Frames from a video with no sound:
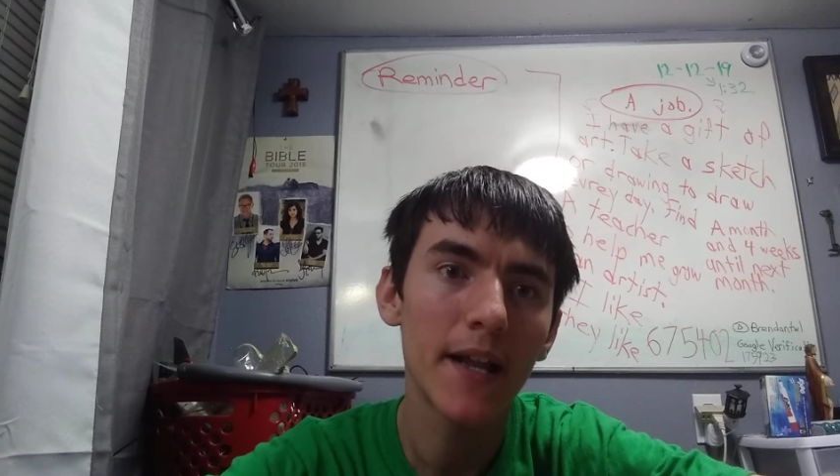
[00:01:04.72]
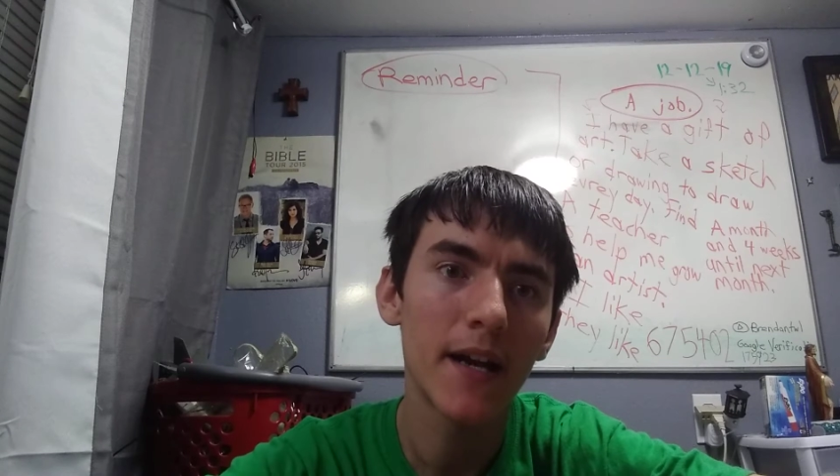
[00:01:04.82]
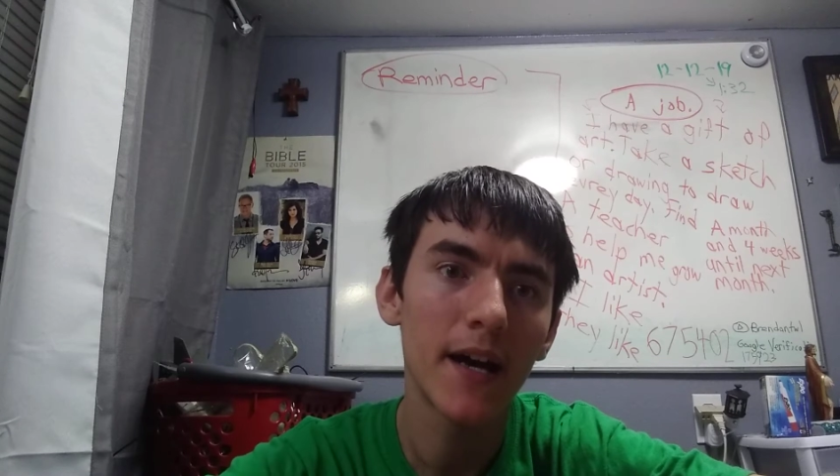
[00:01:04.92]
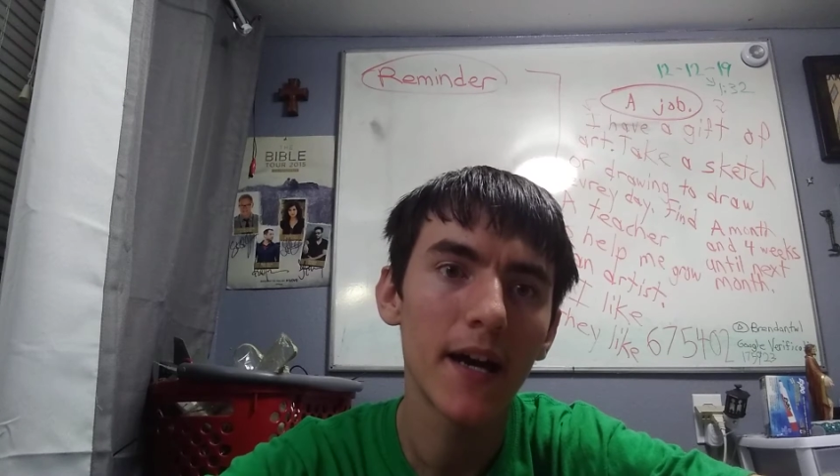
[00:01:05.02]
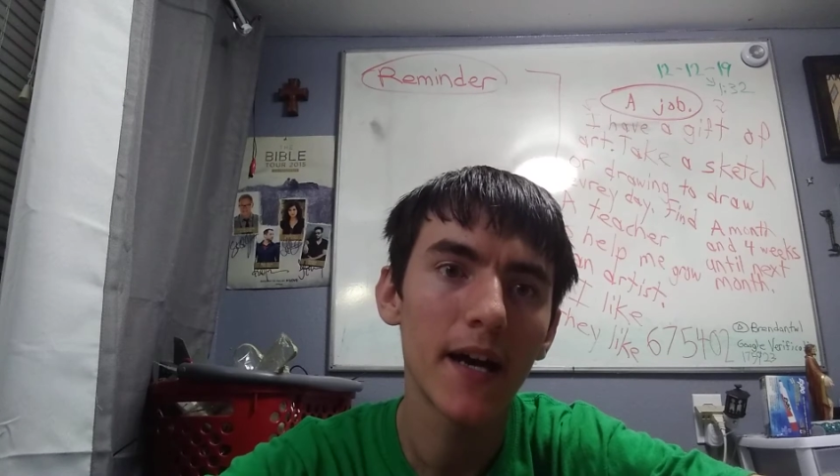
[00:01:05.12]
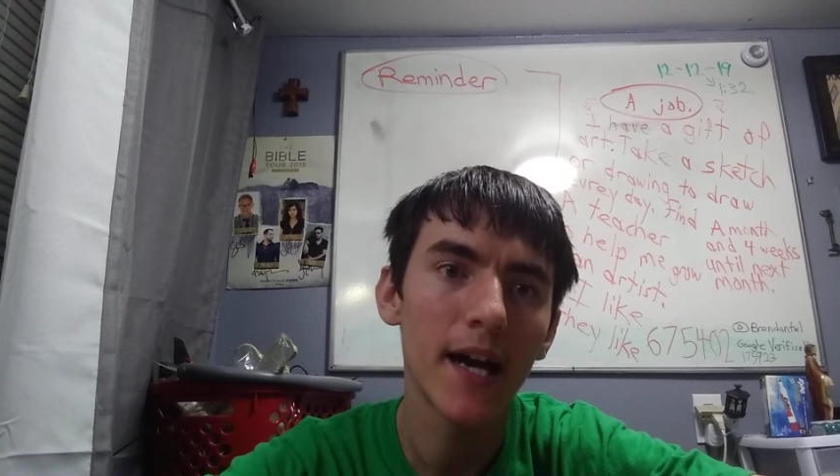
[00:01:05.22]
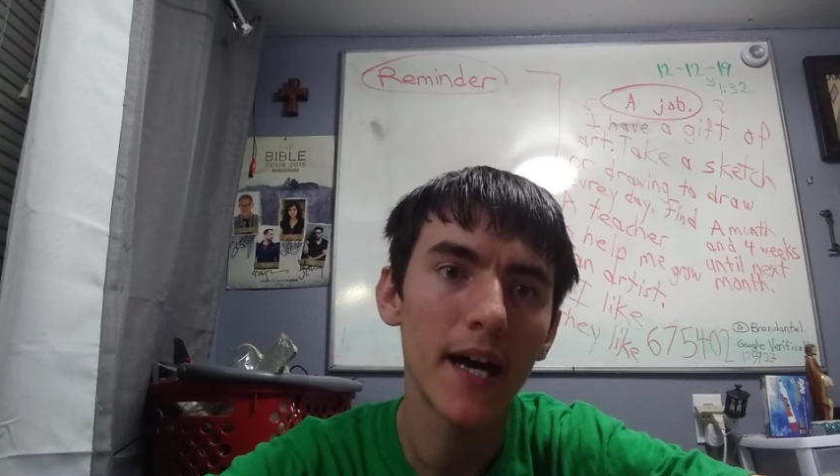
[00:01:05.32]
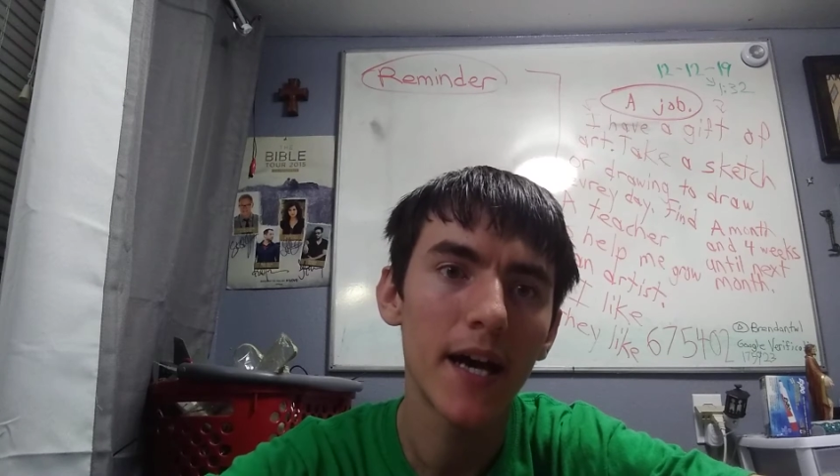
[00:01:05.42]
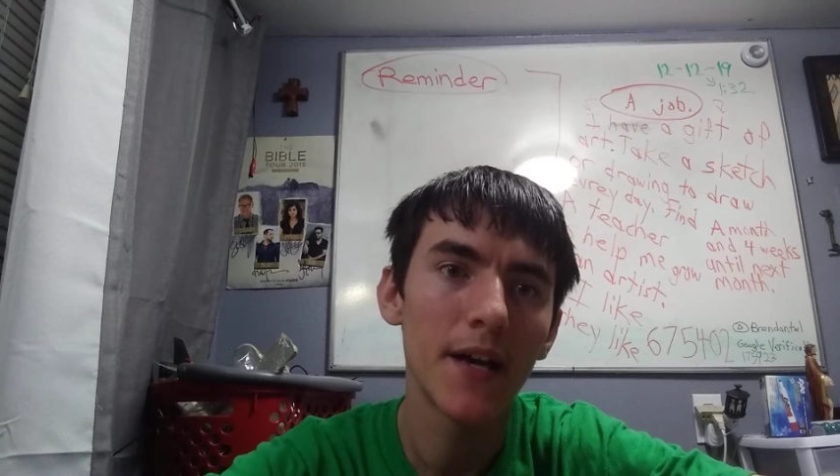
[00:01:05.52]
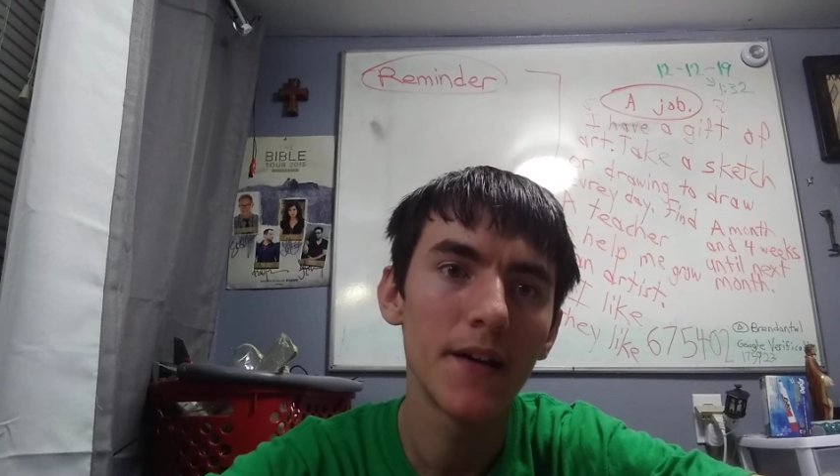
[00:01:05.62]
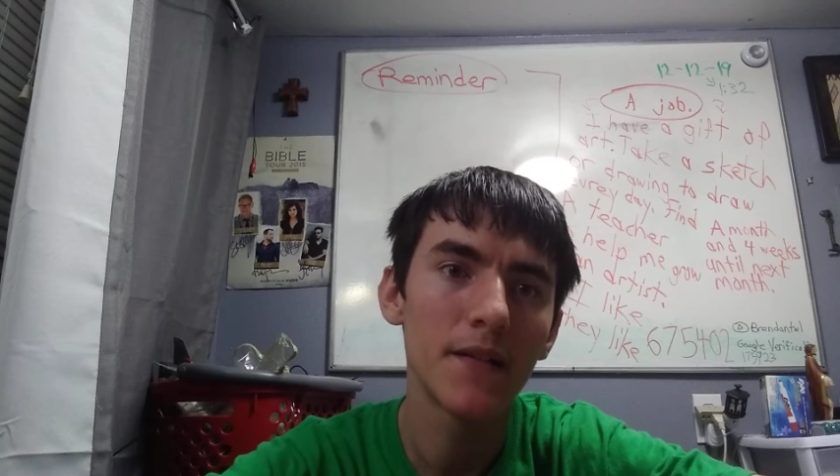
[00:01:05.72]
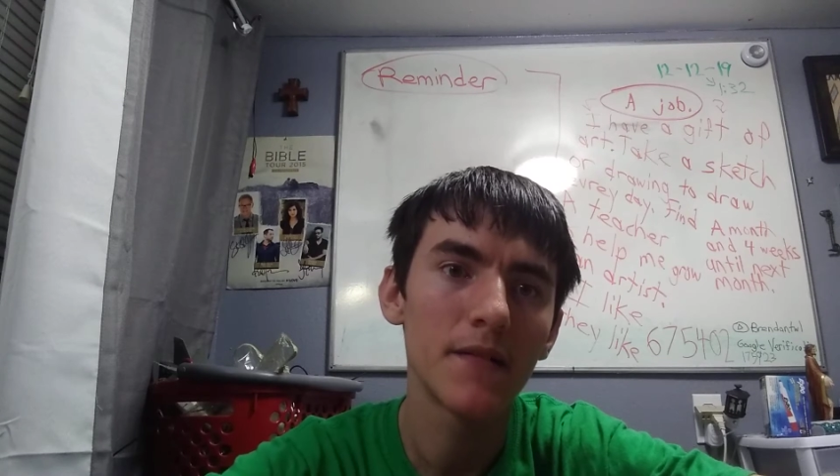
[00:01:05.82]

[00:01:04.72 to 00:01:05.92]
and I had